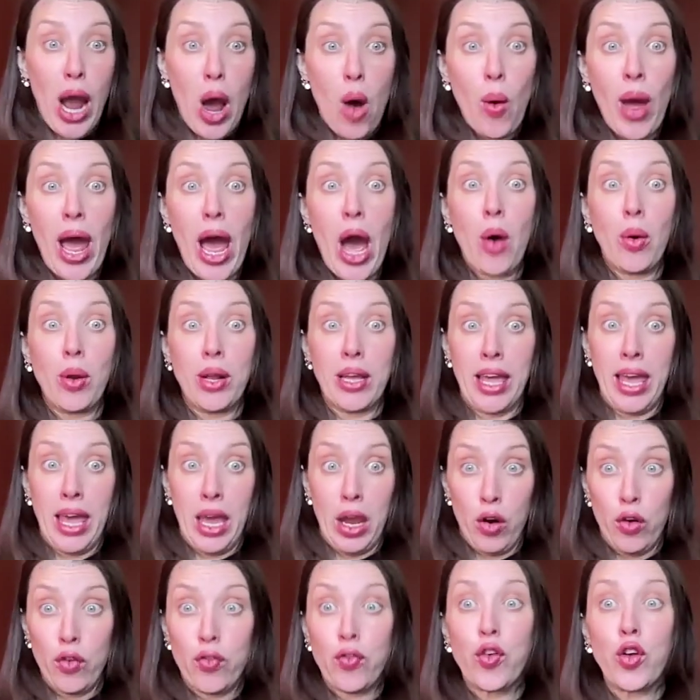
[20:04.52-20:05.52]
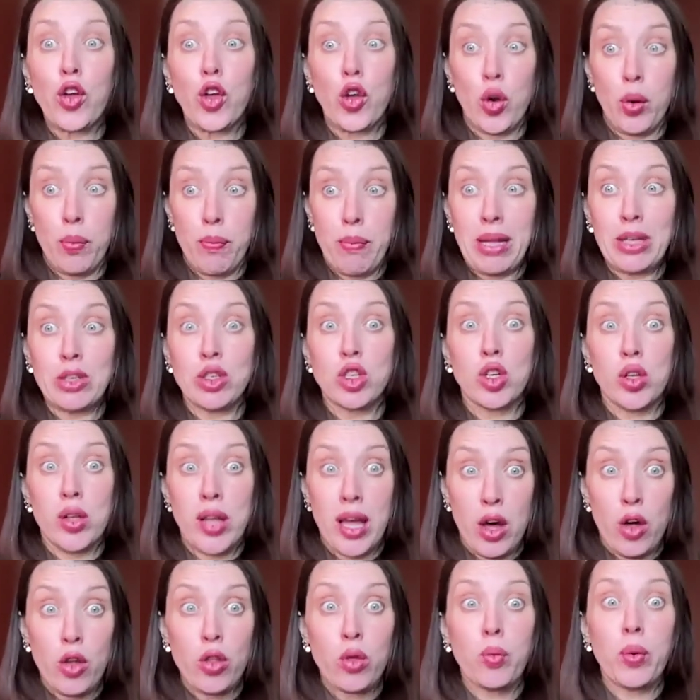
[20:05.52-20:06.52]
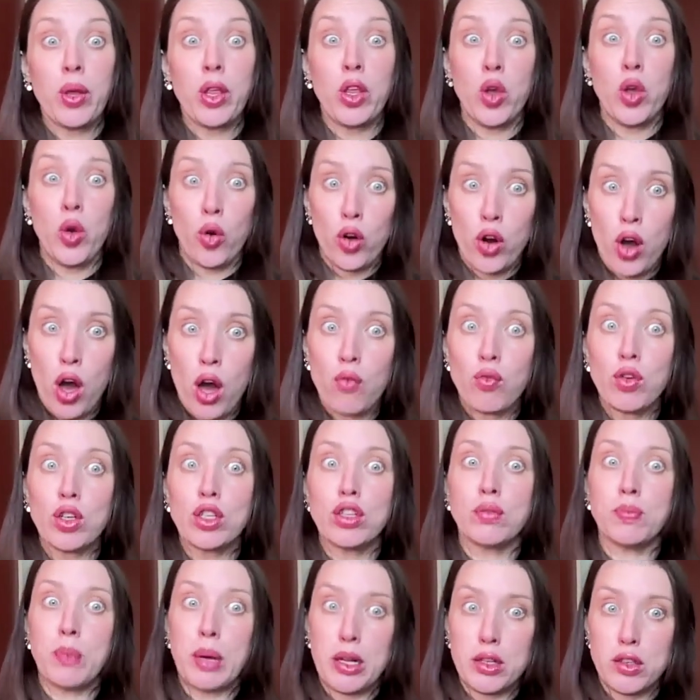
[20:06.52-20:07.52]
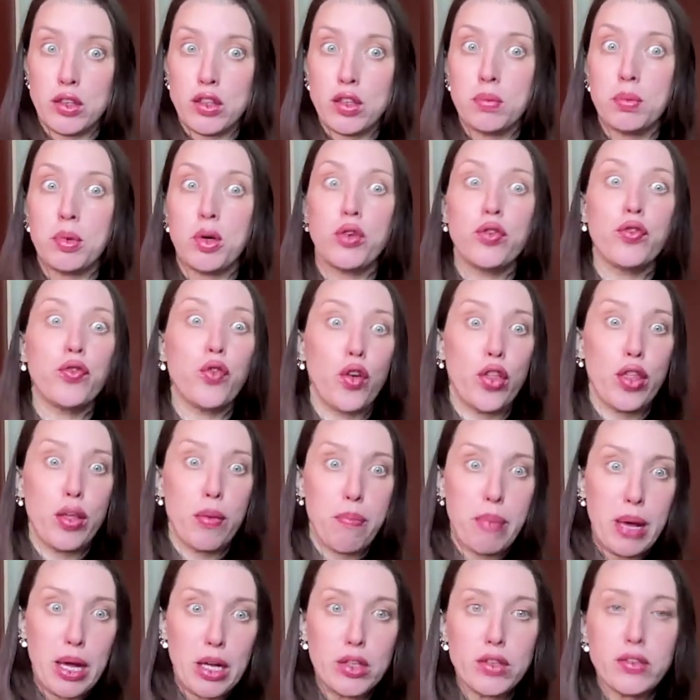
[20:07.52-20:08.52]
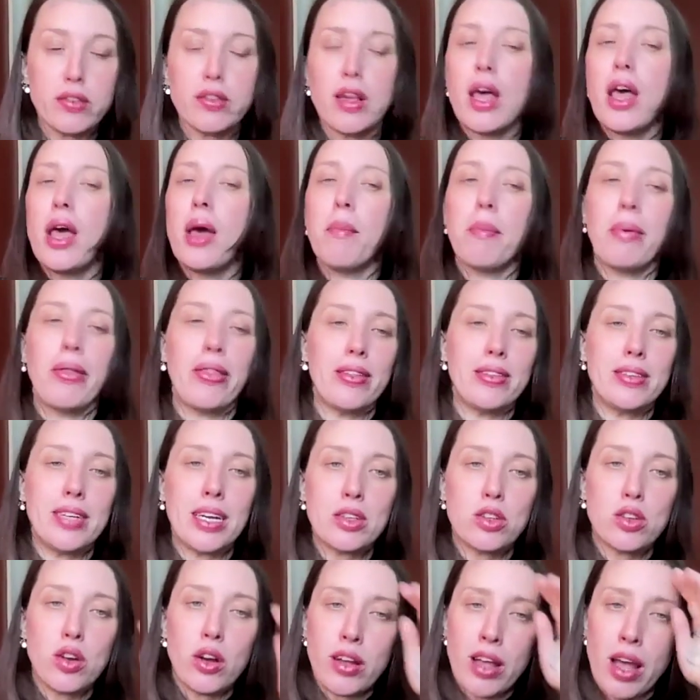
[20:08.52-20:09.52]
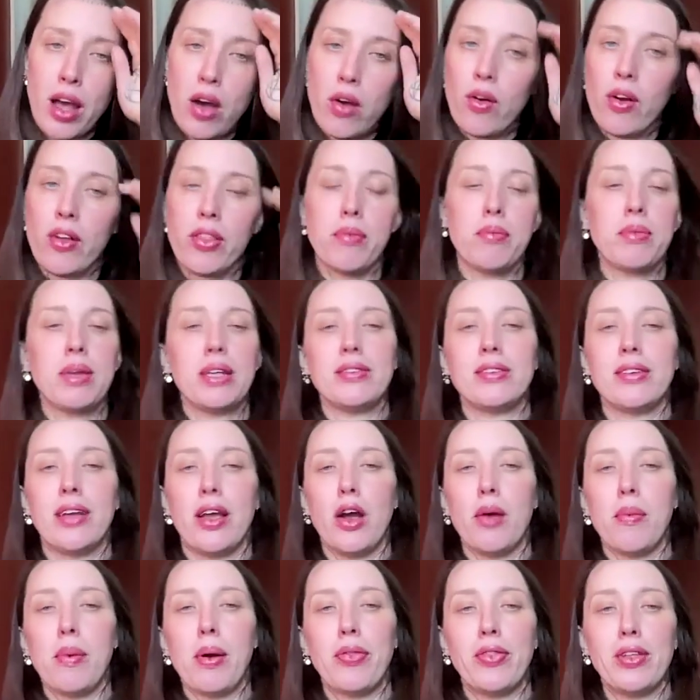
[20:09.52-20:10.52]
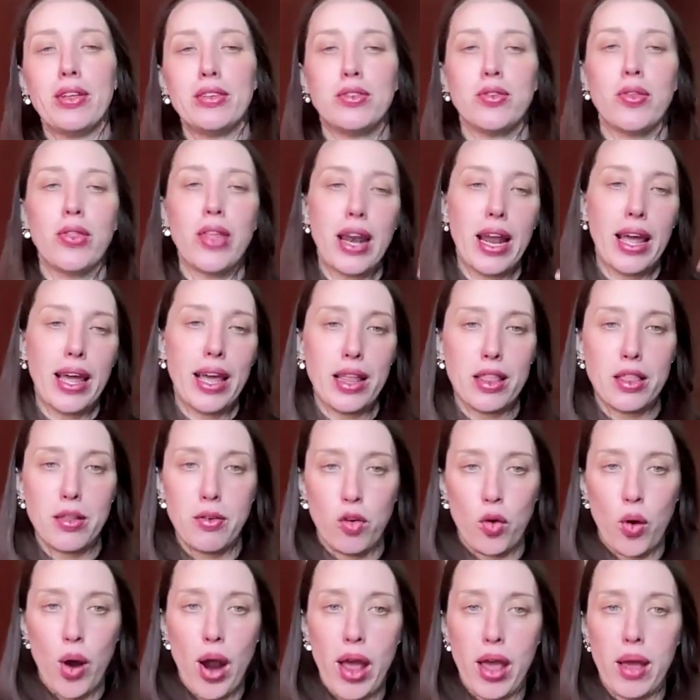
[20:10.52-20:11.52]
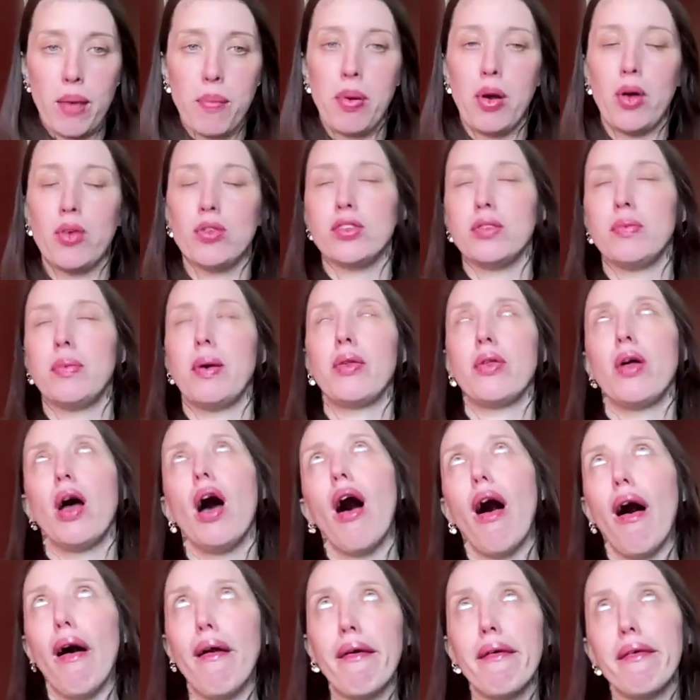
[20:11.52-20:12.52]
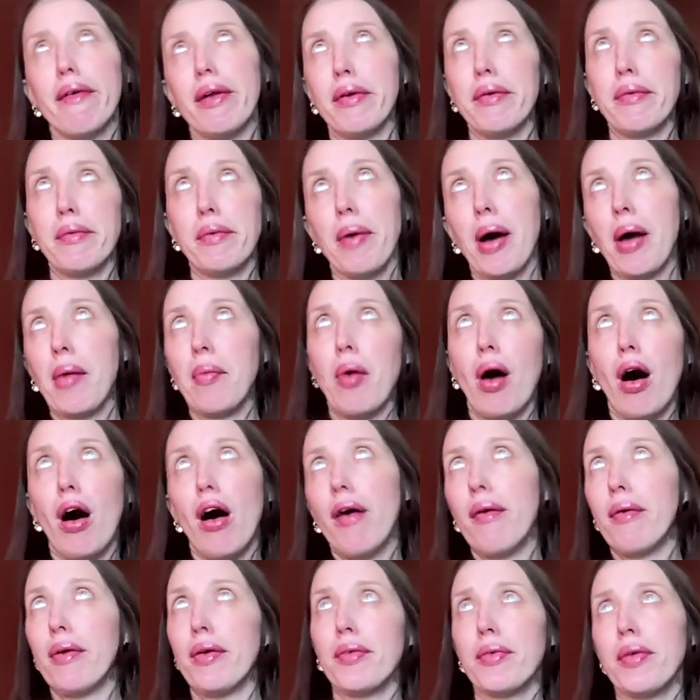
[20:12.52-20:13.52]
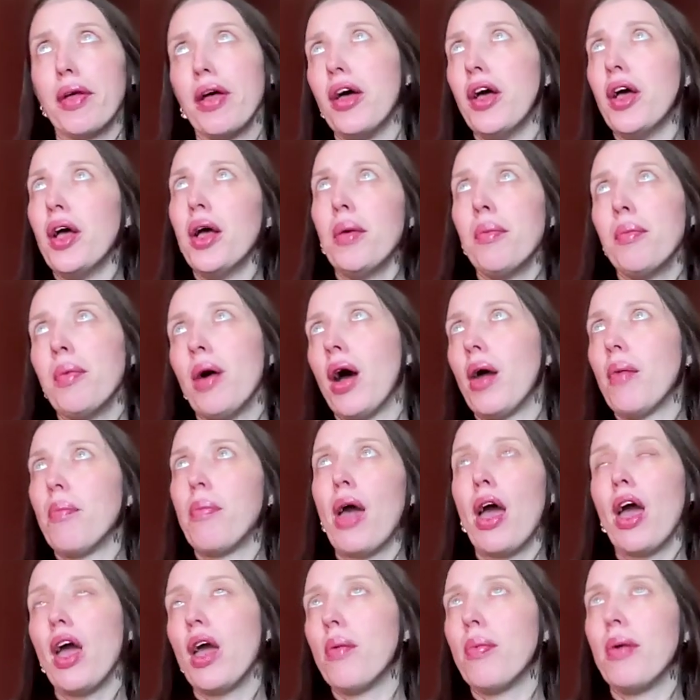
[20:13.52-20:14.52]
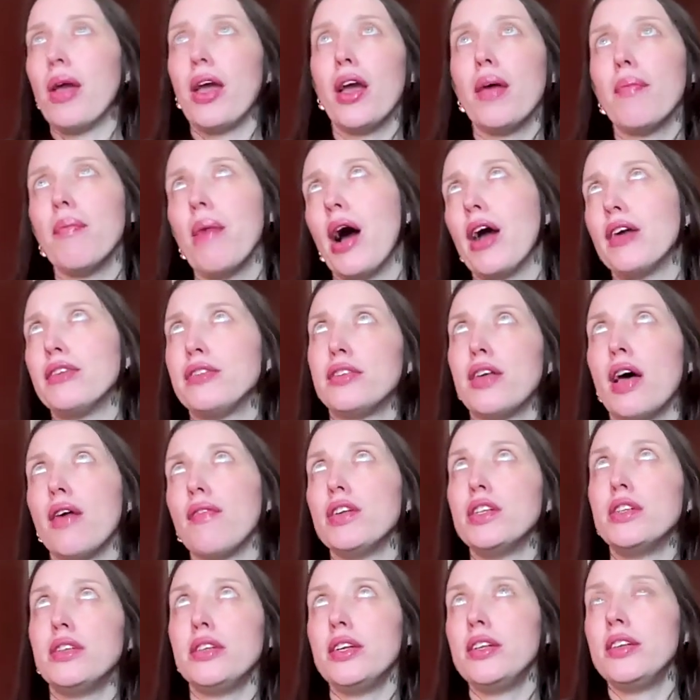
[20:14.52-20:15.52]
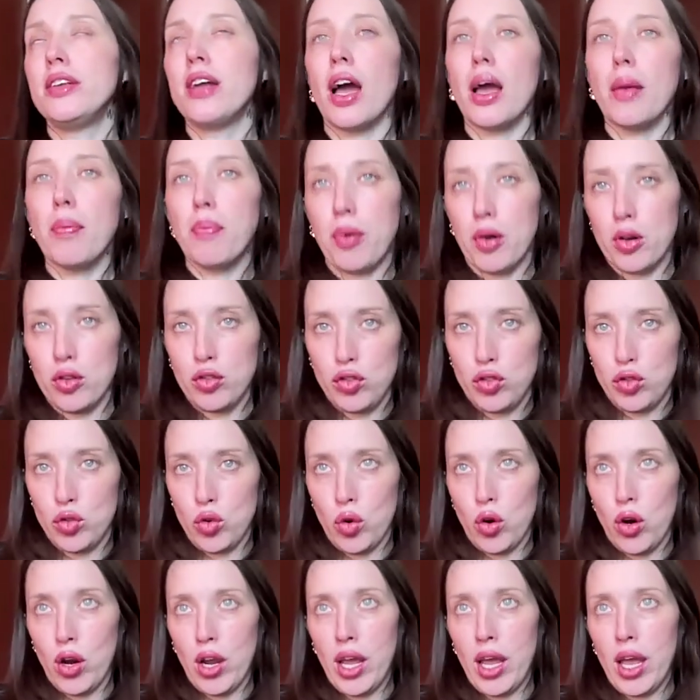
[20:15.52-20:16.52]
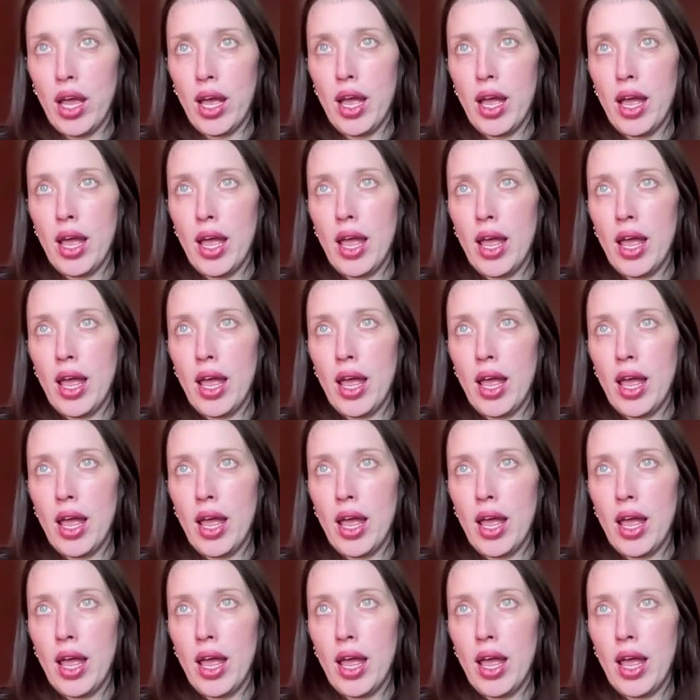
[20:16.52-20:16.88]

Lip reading: out how to care for your mental health when you're not responsible for the bills. But the TikTok algorithm doesn't care about this. So then I get the crying post about, oh, my mom, my baby, my 17 diapers story.